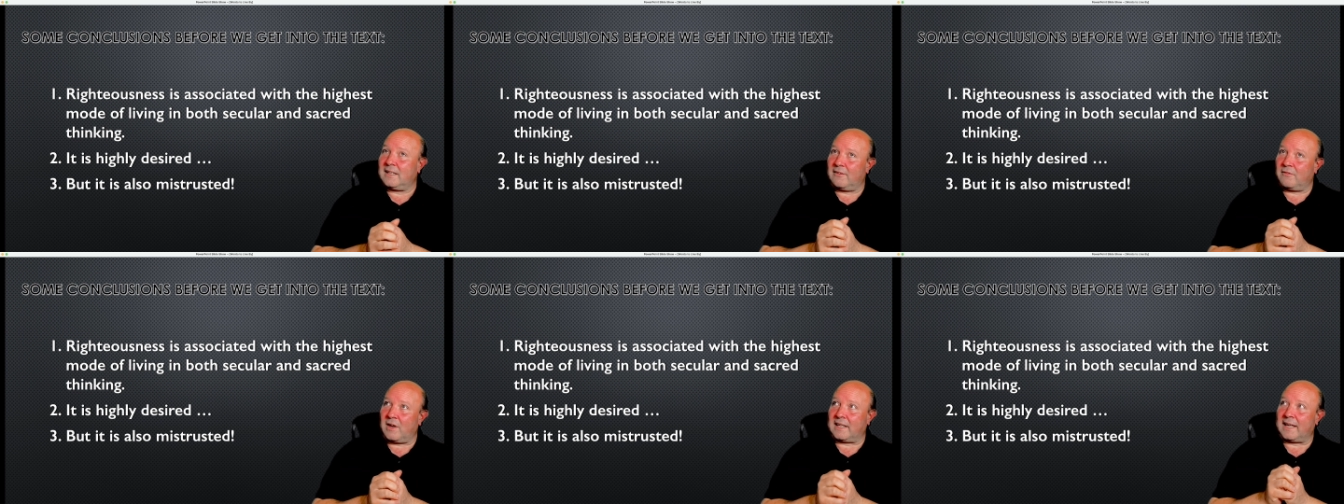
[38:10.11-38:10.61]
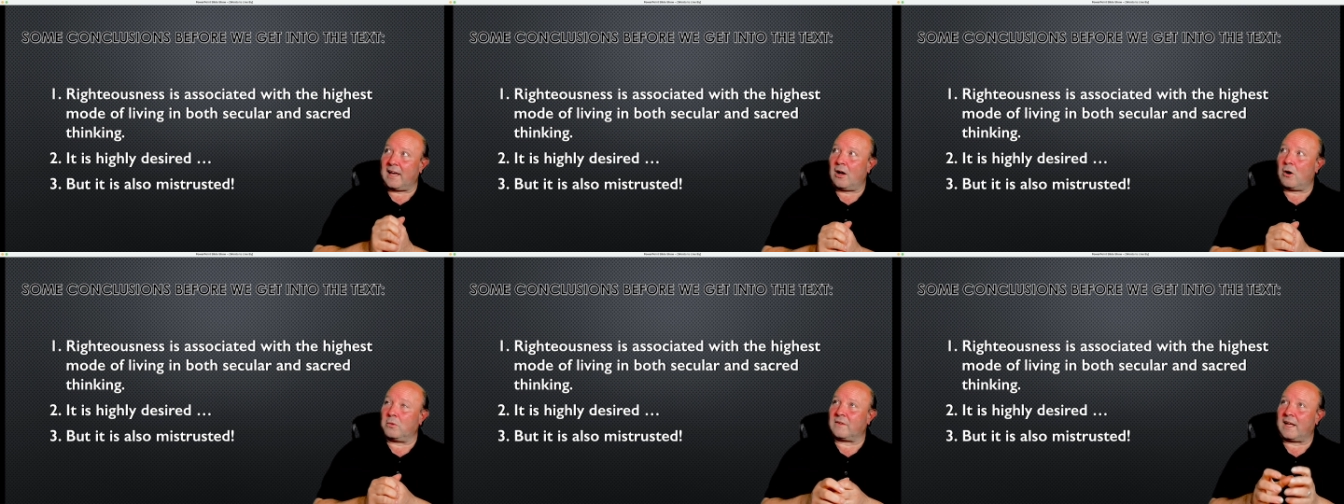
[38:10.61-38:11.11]
If I can get
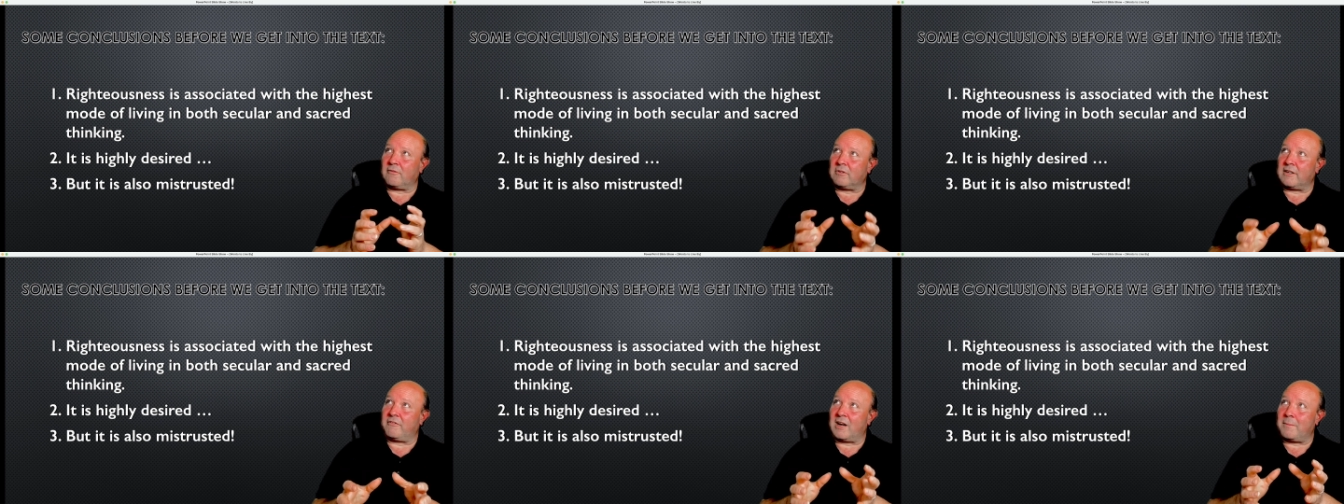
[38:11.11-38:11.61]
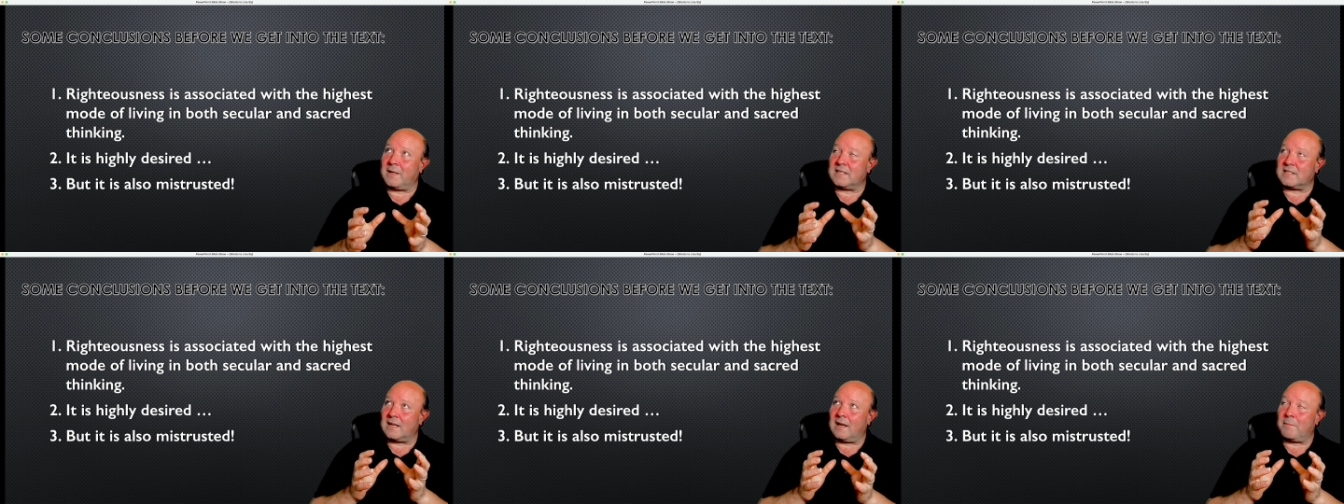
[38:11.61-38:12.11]
hold of that, reframe it
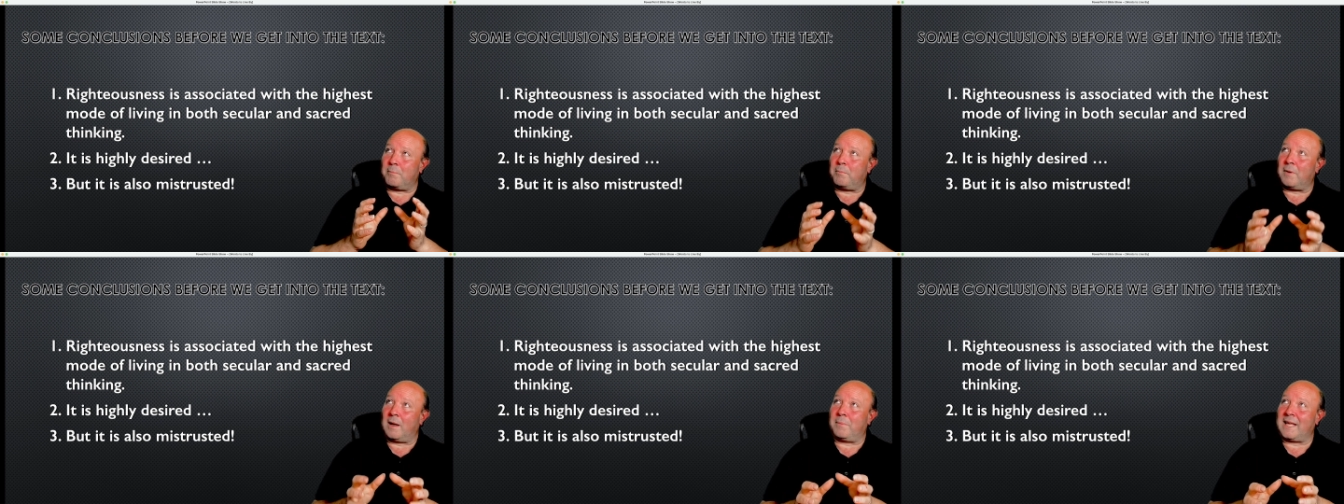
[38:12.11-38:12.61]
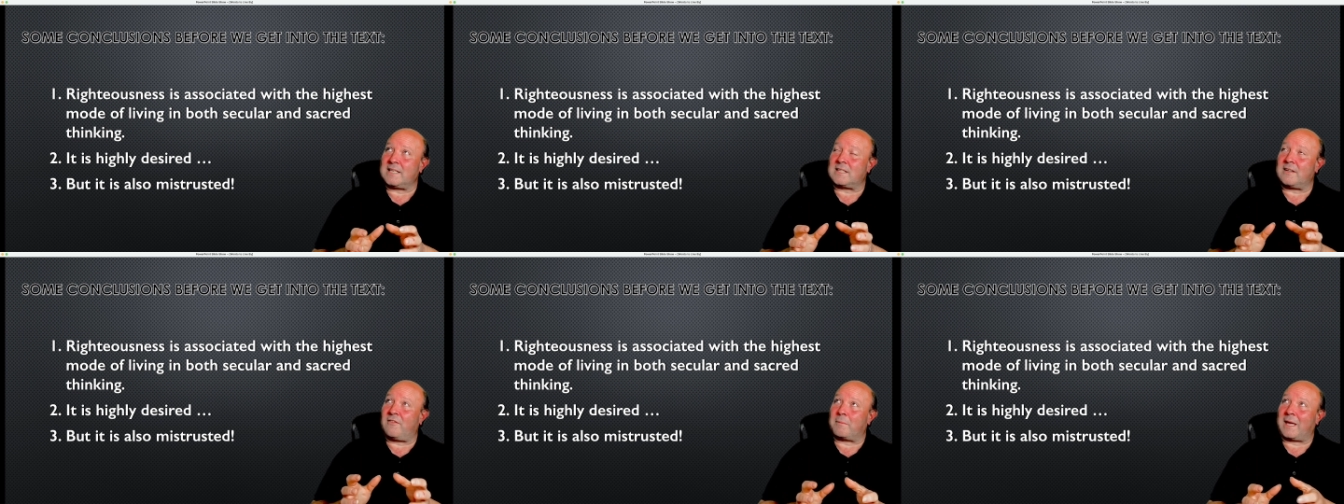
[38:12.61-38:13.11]
as I'm
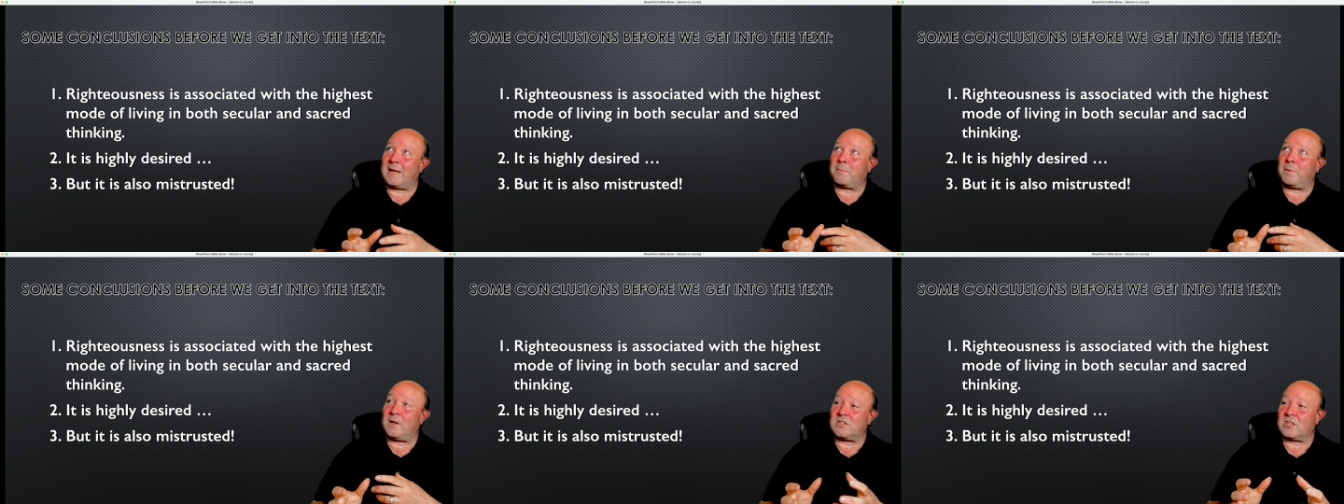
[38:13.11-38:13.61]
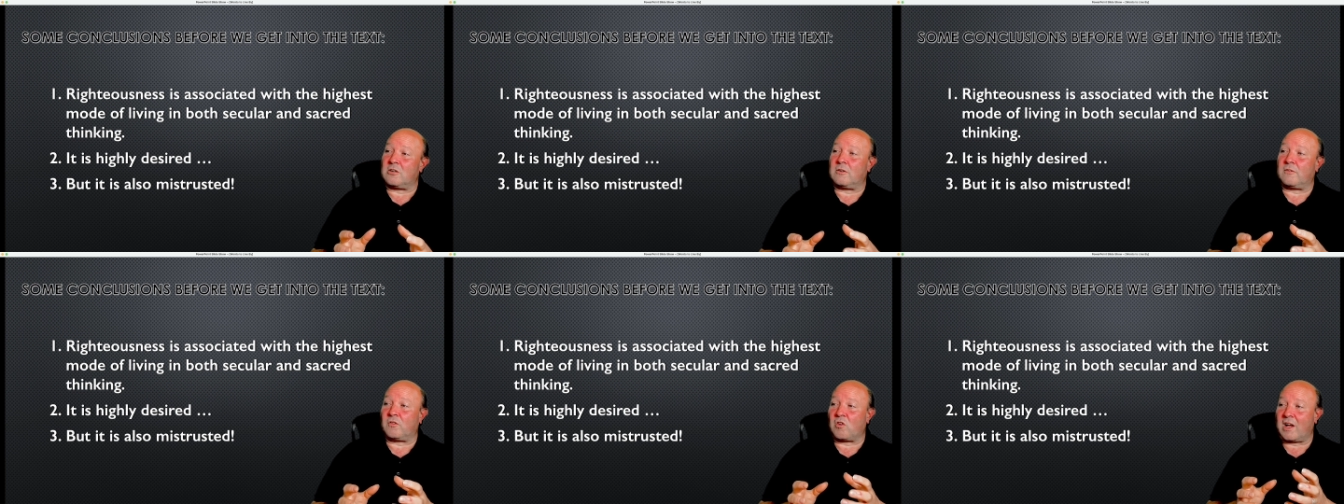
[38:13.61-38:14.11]
blessed if I'm getting
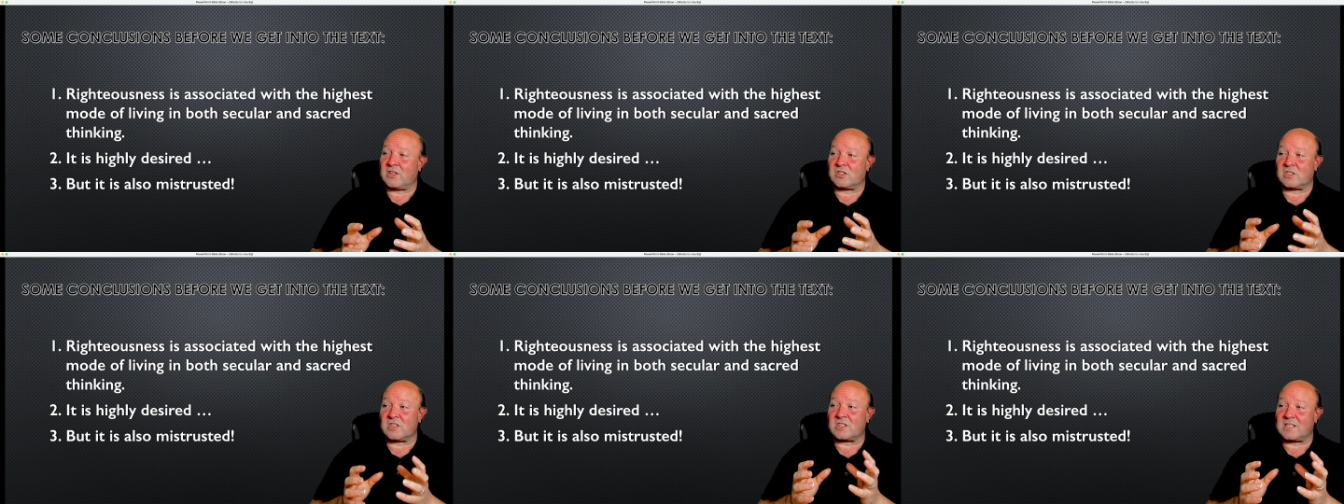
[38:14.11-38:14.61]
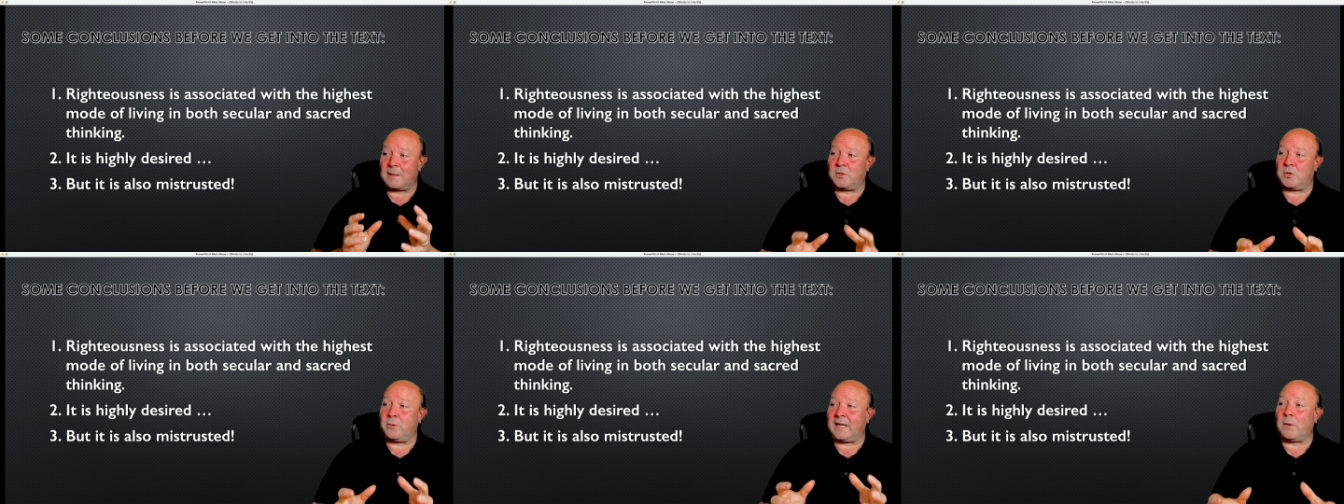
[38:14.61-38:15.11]
persecuted for righteousness because I'm
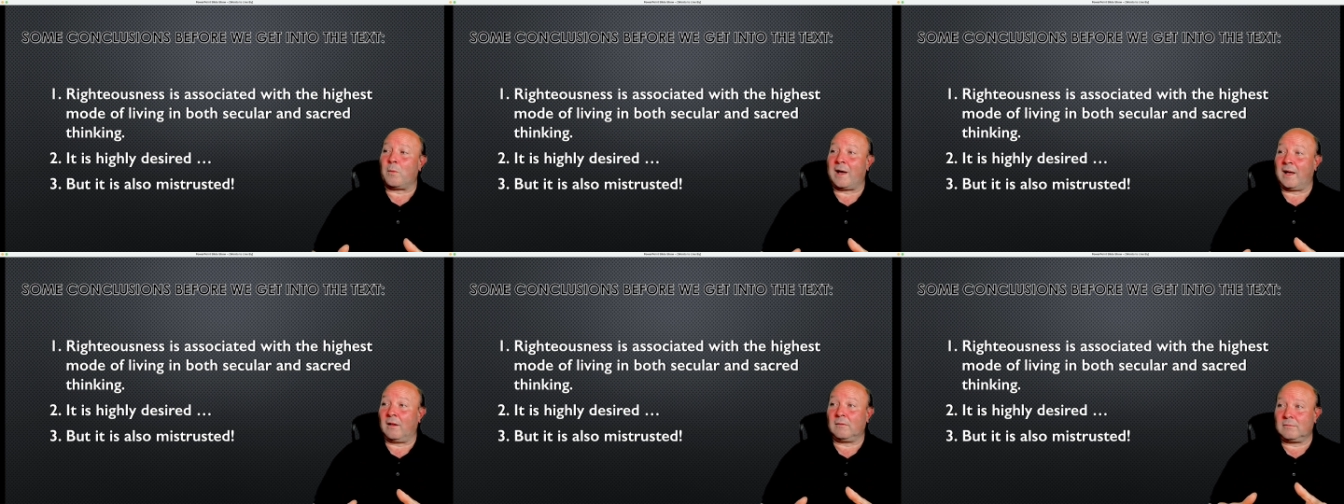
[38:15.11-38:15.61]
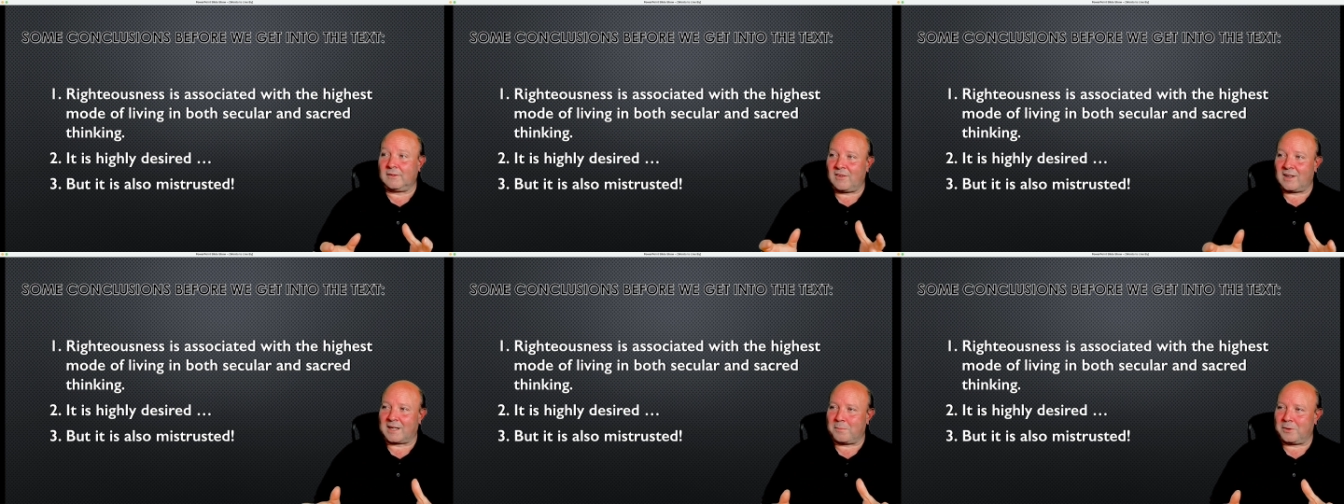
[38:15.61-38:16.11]
doing it well, if
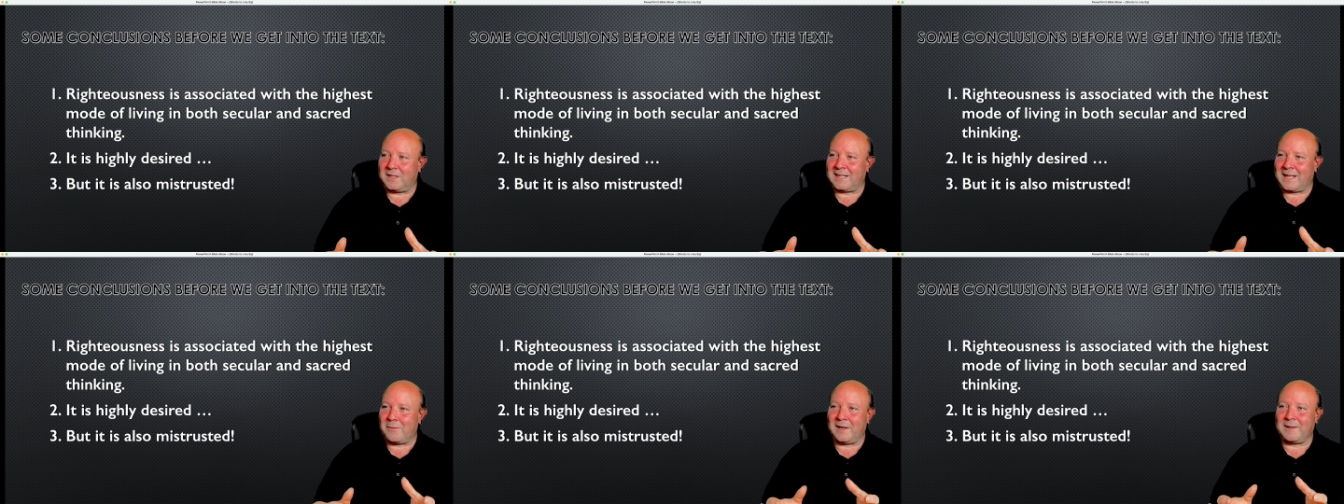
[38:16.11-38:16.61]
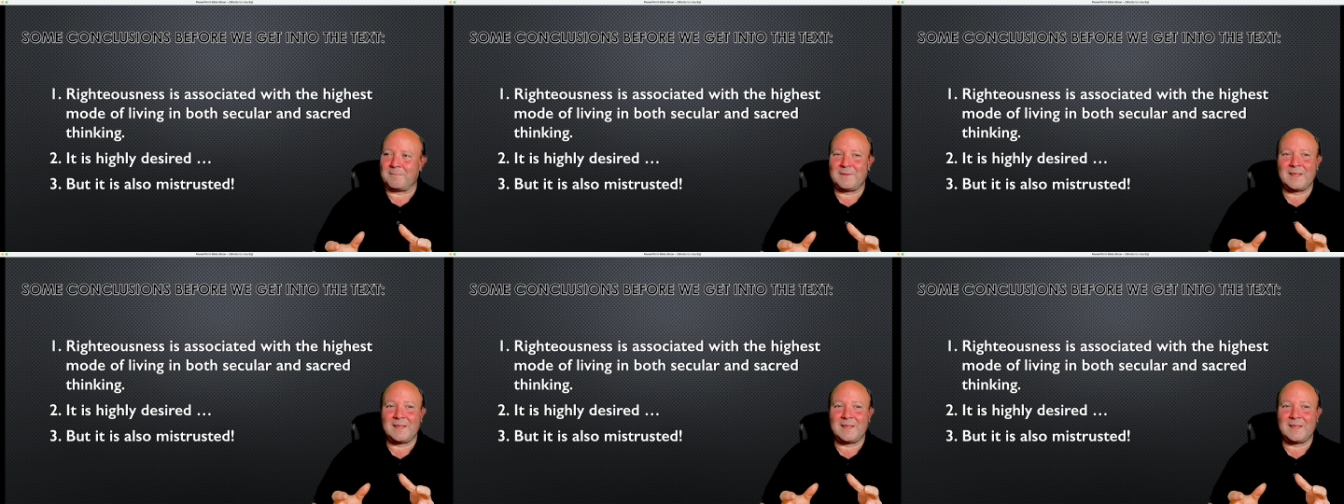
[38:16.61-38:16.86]
I can put it that way.